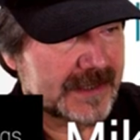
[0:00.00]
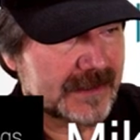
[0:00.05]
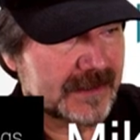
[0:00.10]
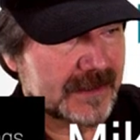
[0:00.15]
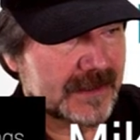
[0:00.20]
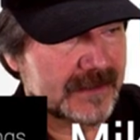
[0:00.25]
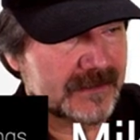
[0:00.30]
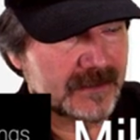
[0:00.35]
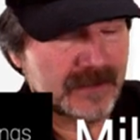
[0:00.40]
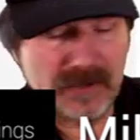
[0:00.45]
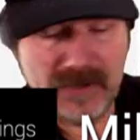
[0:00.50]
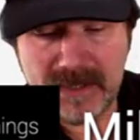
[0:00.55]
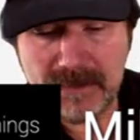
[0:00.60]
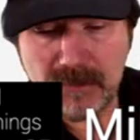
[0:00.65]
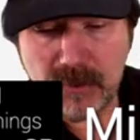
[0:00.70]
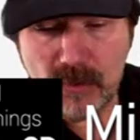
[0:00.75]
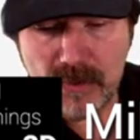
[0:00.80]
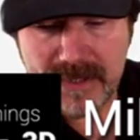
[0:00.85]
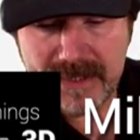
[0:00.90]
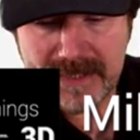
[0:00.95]
it's very
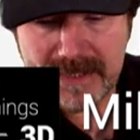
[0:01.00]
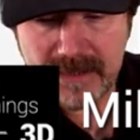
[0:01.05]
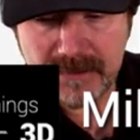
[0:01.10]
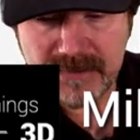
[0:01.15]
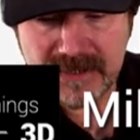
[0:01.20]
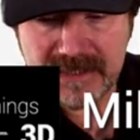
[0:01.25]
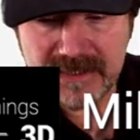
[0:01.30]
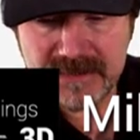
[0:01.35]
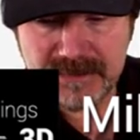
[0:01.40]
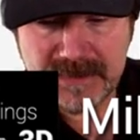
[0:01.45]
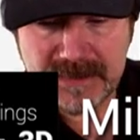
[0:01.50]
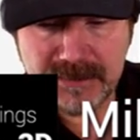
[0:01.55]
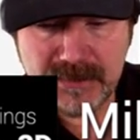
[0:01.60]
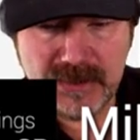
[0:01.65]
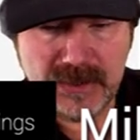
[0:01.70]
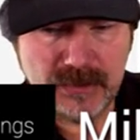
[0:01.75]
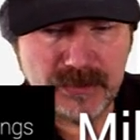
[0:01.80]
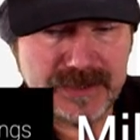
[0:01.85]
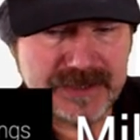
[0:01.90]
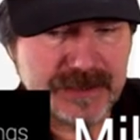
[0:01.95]
important now because people are
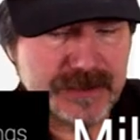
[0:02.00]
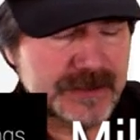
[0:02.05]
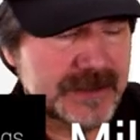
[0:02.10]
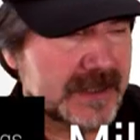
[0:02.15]
reusing